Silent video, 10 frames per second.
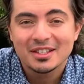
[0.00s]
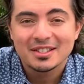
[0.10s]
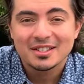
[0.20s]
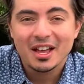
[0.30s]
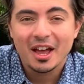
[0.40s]

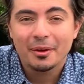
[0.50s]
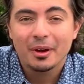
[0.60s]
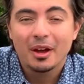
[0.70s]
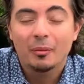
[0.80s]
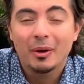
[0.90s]
So
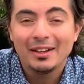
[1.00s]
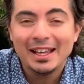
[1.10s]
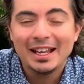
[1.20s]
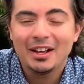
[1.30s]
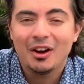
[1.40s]
we're
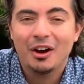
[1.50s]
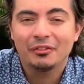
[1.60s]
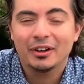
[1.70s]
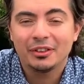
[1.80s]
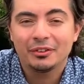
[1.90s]
nearly
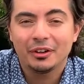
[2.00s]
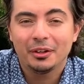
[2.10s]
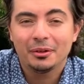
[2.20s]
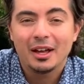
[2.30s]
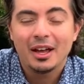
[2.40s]
halfway
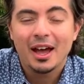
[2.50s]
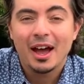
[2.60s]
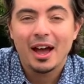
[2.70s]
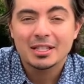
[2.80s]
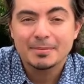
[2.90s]
through
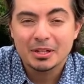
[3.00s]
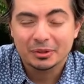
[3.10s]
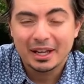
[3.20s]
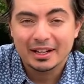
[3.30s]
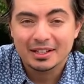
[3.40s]
uh, special
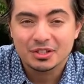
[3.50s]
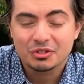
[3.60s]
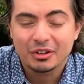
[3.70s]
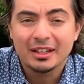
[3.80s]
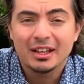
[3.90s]
care
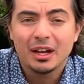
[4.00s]
dentistry.